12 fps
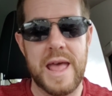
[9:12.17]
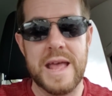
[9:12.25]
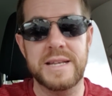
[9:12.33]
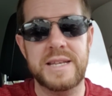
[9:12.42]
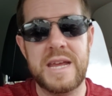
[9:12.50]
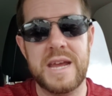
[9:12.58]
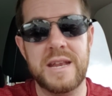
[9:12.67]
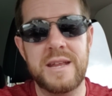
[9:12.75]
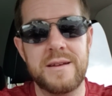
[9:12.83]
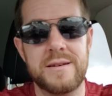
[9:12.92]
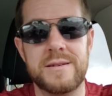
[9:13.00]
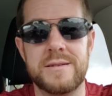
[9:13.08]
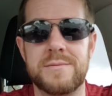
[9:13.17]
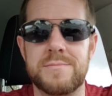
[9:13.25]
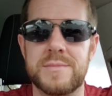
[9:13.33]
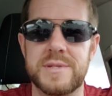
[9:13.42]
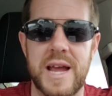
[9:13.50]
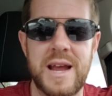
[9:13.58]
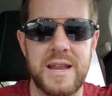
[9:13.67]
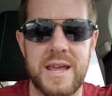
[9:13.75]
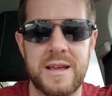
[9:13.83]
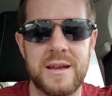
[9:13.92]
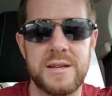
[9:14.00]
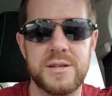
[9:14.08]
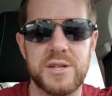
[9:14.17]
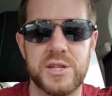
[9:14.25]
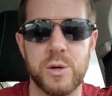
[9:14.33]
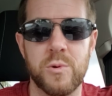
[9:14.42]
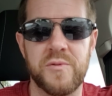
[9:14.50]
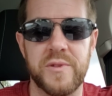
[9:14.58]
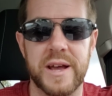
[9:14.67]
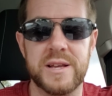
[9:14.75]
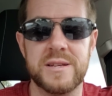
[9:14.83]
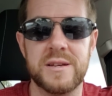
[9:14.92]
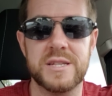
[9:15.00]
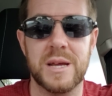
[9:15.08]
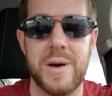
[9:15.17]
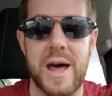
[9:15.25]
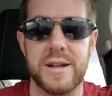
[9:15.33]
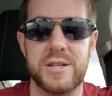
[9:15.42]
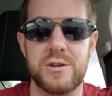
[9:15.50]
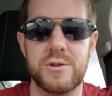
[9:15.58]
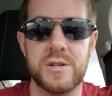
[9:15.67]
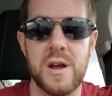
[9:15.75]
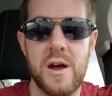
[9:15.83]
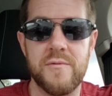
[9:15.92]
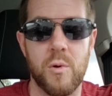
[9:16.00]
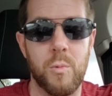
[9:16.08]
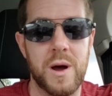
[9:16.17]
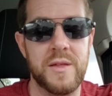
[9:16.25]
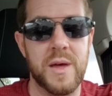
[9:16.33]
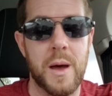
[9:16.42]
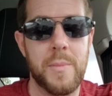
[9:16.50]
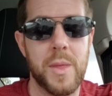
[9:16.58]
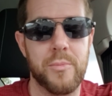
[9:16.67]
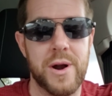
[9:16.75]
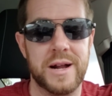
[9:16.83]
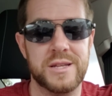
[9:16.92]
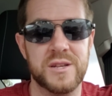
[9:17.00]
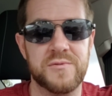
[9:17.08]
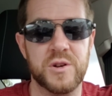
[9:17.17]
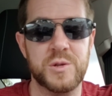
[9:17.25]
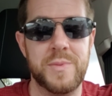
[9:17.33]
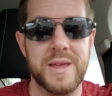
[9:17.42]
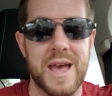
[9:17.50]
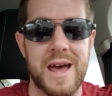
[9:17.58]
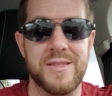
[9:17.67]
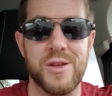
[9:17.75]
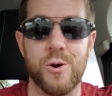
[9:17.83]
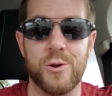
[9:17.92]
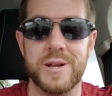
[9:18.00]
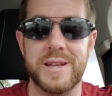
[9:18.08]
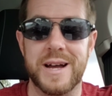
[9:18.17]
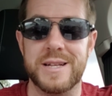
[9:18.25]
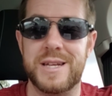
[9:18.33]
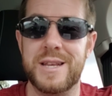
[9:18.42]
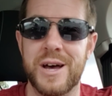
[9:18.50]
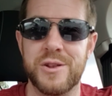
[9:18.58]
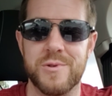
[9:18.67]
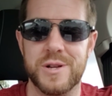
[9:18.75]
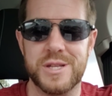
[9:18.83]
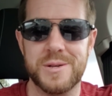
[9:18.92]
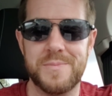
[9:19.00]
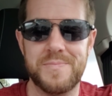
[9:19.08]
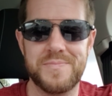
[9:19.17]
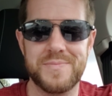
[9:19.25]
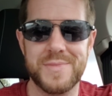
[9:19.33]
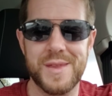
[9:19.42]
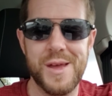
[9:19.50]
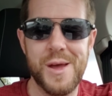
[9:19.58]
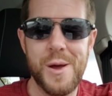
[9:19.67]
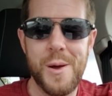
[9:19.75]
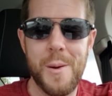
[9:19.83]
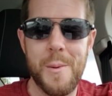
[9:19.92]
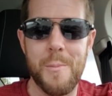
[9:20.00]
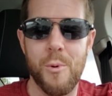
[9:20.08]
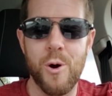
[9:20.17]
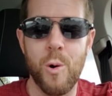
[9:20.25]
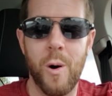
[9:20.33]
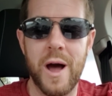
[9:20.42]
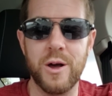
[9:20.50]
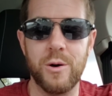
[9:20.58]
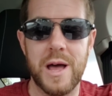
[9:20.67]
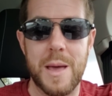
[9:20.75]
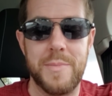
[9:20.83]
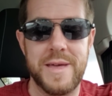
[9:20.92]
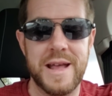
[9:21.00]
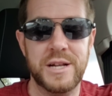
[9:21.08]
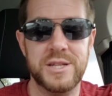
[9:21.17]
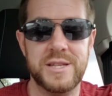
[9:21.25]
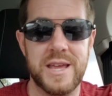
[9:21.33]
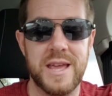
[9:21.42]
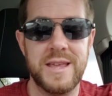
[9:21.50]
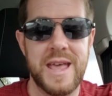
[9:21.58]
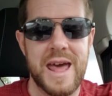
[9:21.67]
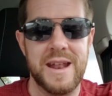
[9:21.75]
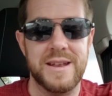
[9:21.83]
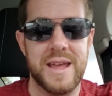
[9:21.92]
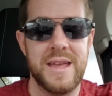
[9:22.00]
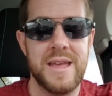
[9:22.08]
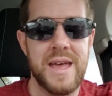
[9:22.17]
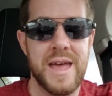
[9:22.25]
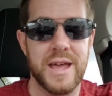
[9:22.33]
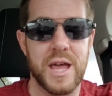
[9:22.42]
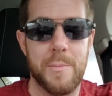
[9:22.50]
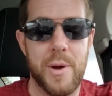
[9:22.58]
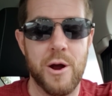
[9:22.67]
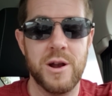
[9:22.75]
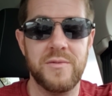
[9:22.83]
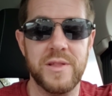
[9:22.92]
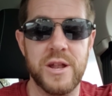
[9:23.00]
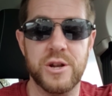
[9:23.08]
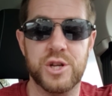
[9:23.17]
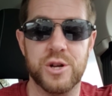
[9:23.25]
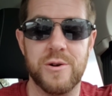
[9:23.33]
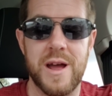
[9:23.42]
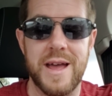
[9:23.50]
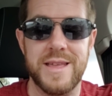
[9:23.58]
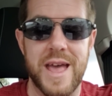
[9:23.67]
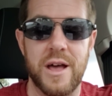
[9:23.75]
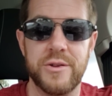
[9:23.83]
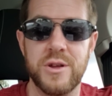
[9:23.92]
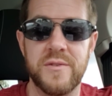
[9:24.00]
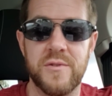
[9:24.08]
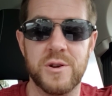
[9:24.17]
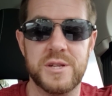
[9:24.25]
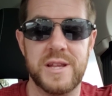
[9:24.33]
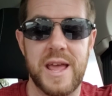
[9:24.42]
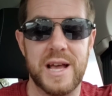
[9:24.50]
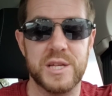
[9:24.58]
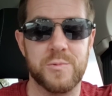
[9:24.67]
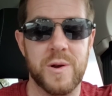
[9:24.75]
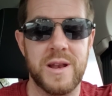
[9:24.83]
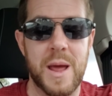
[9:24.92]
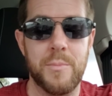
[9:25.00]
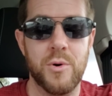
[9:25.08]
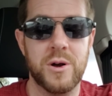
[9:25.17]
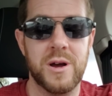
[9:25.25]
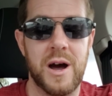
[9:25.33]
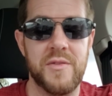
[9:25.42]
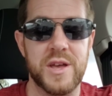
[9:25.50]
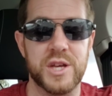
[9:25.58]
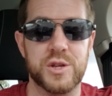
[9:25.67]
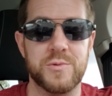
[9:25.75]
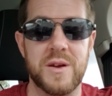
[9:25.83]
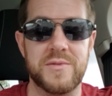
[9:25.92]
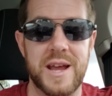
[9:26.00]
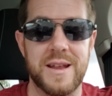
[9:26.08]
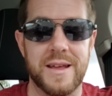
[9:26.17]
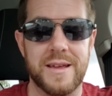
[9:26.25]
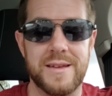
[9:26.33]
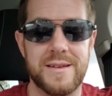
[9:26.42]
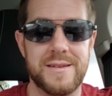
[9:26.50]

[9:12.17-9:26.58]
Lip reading: Indeed, dating still reflects some attitudes from when the practice first began in the early 1900s. Maura Weigel, a PhD candidate in comparative literature at Yale University, has written a book on the history of dating.